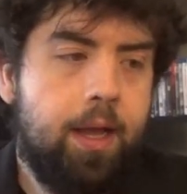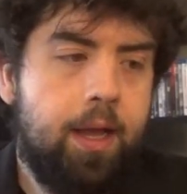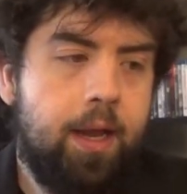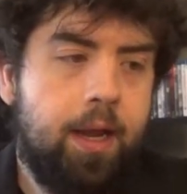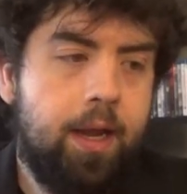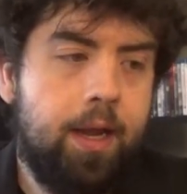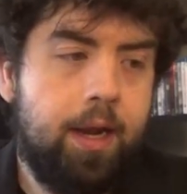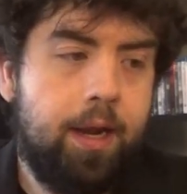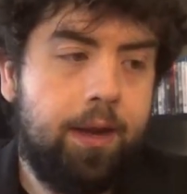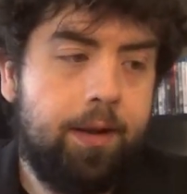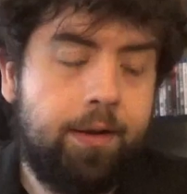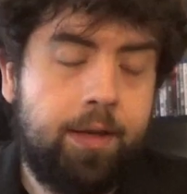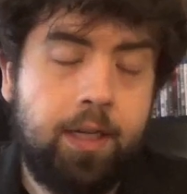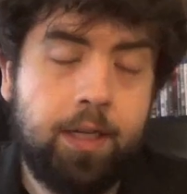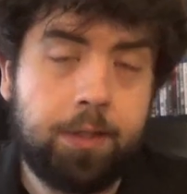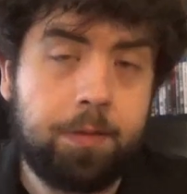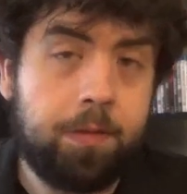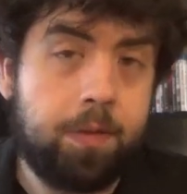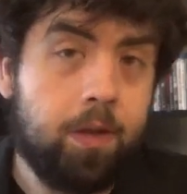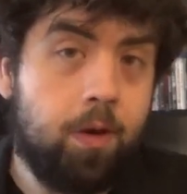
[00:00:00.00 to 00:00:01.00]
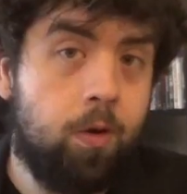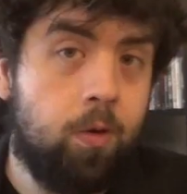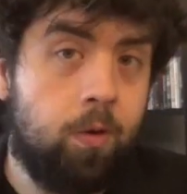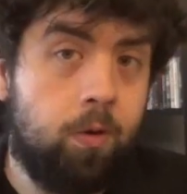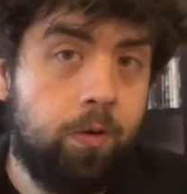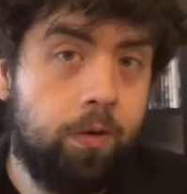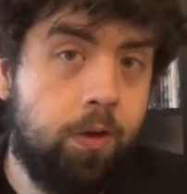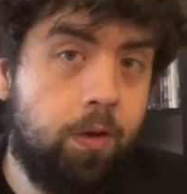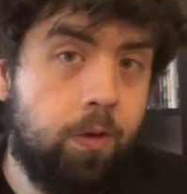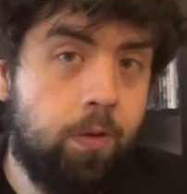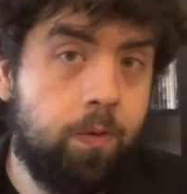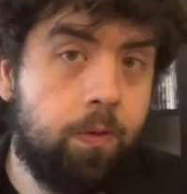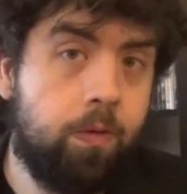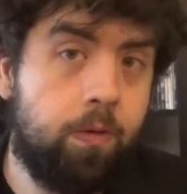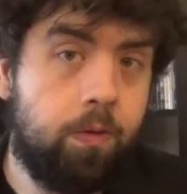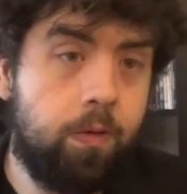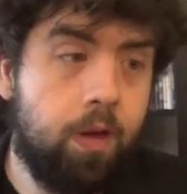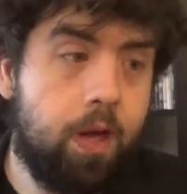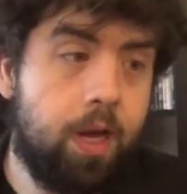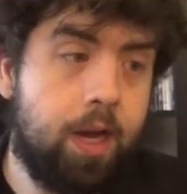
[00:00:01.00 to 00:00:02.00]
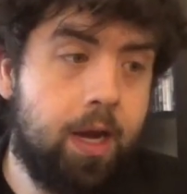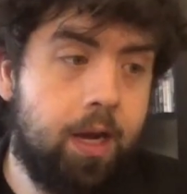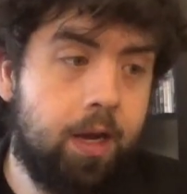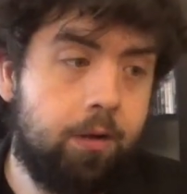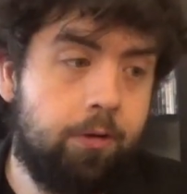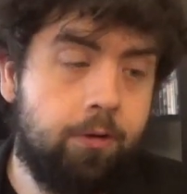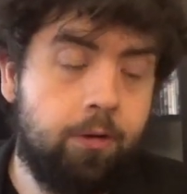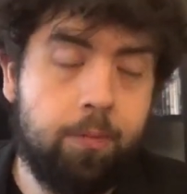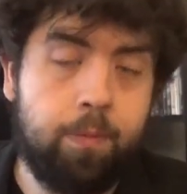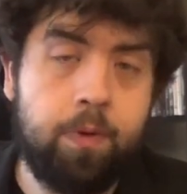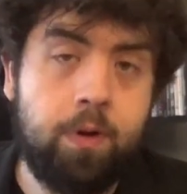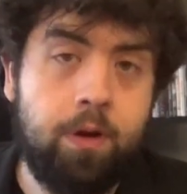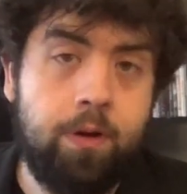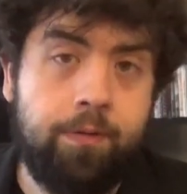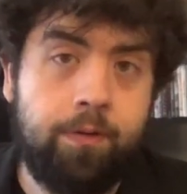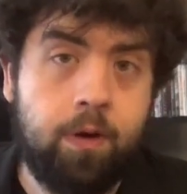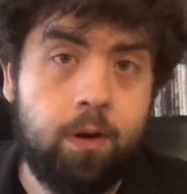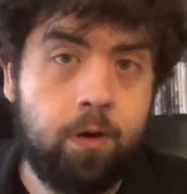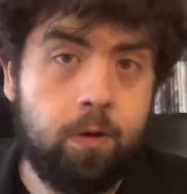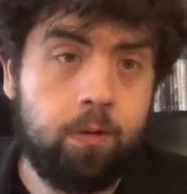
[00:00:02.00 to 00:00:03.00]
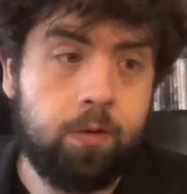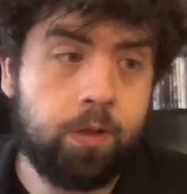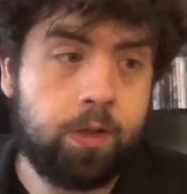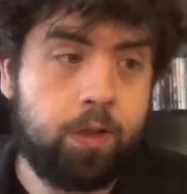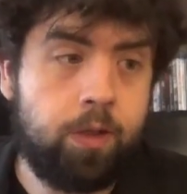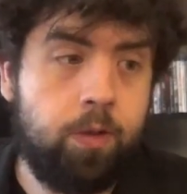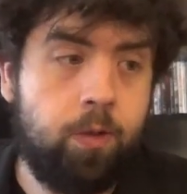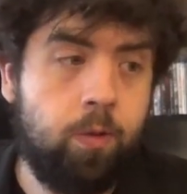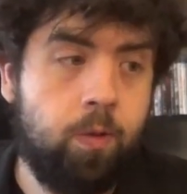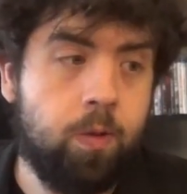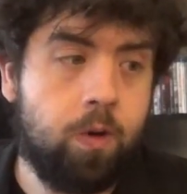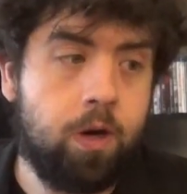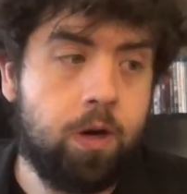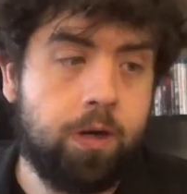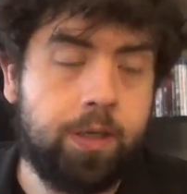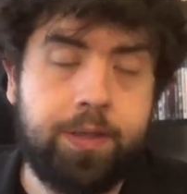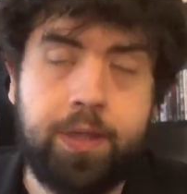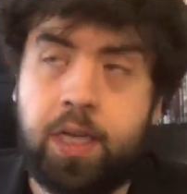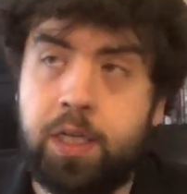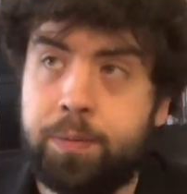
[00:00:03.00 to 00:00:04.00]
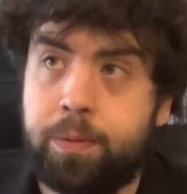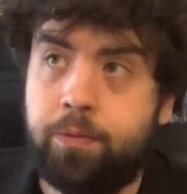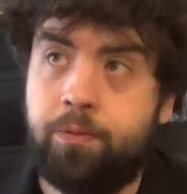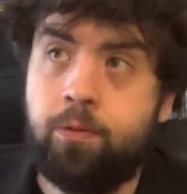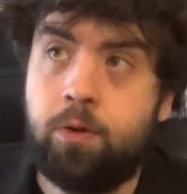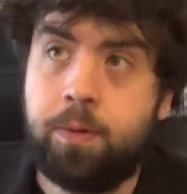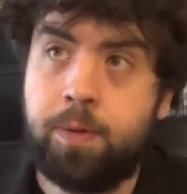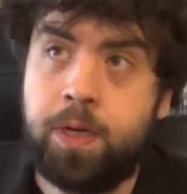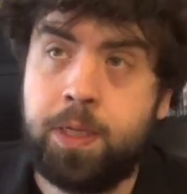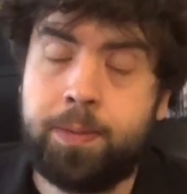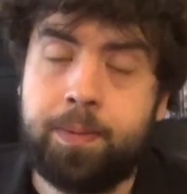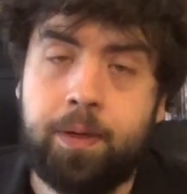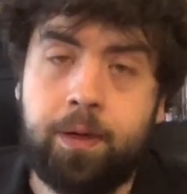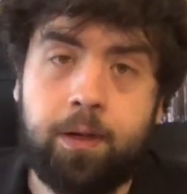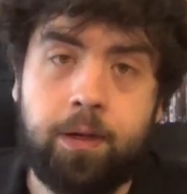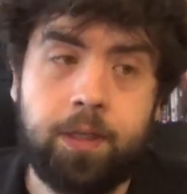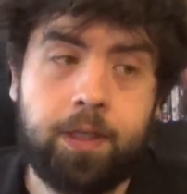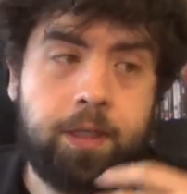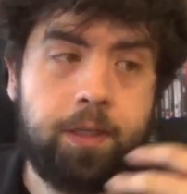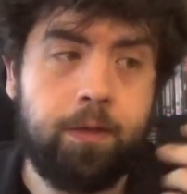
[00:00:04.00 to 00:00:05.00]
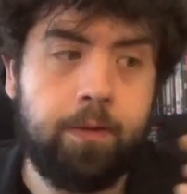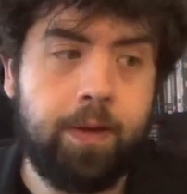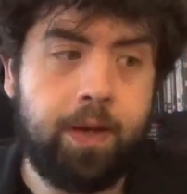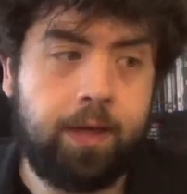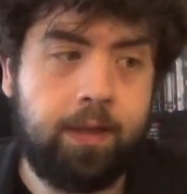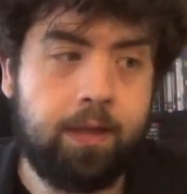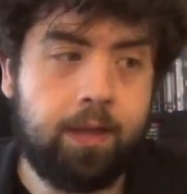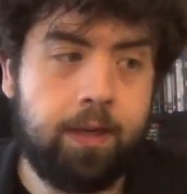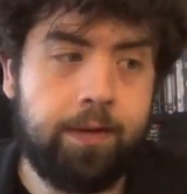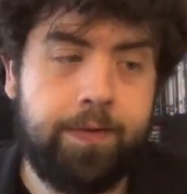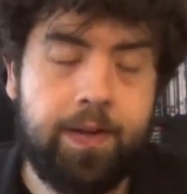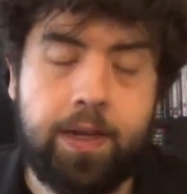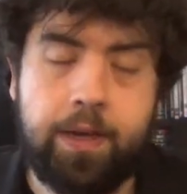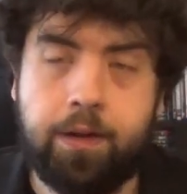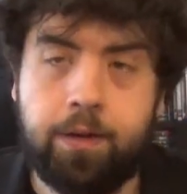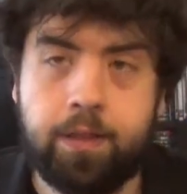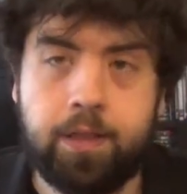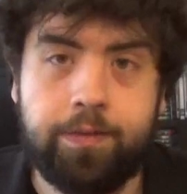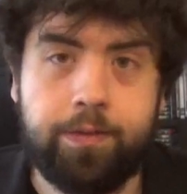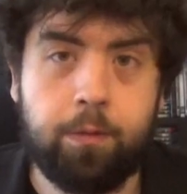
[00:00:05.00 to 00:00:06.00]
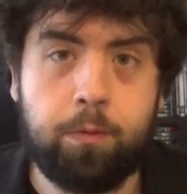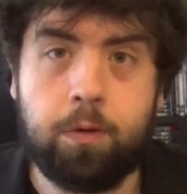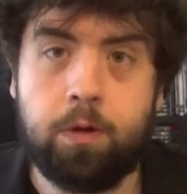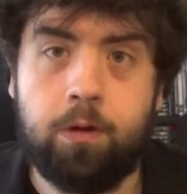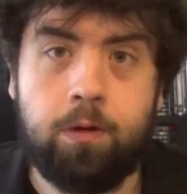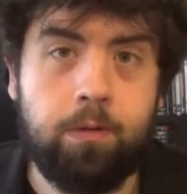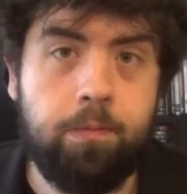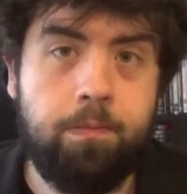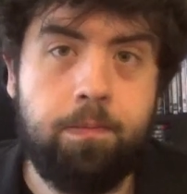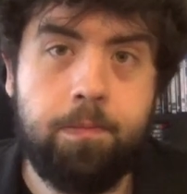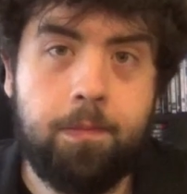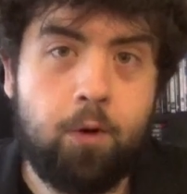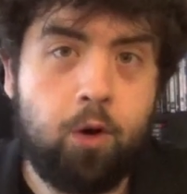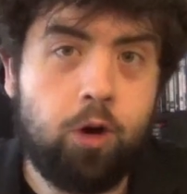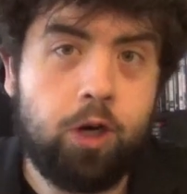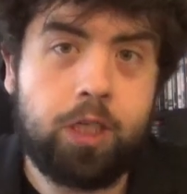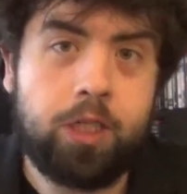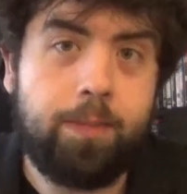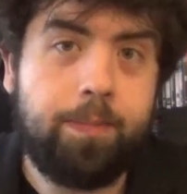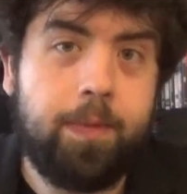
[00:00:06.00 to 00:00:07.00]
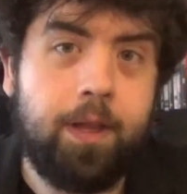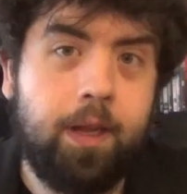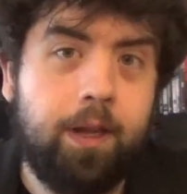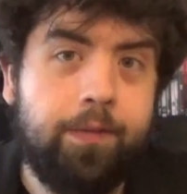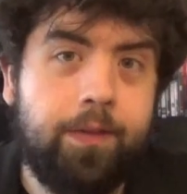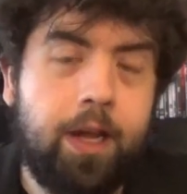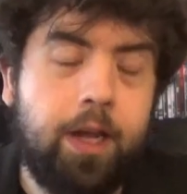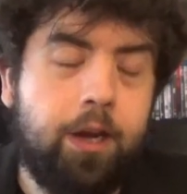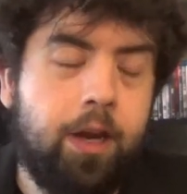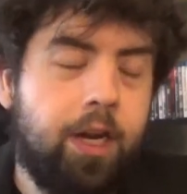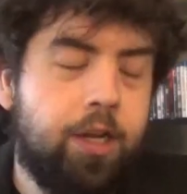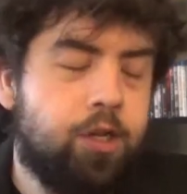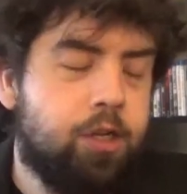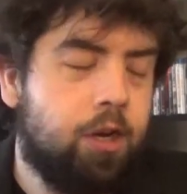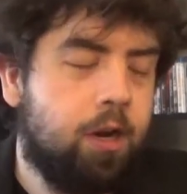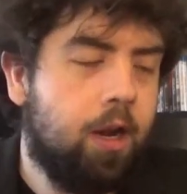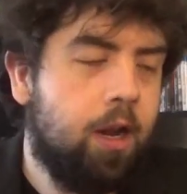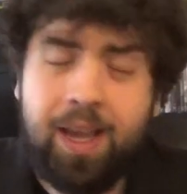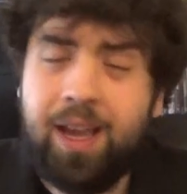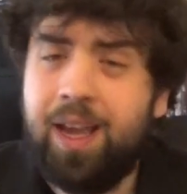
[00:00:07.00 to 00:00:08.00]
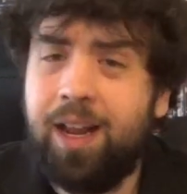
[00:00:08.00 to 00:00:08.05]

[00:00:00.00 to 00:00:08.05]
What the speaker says: and deals with a whole new group of girls who are stage performers, but also like the defenders of the world, or something of that nature.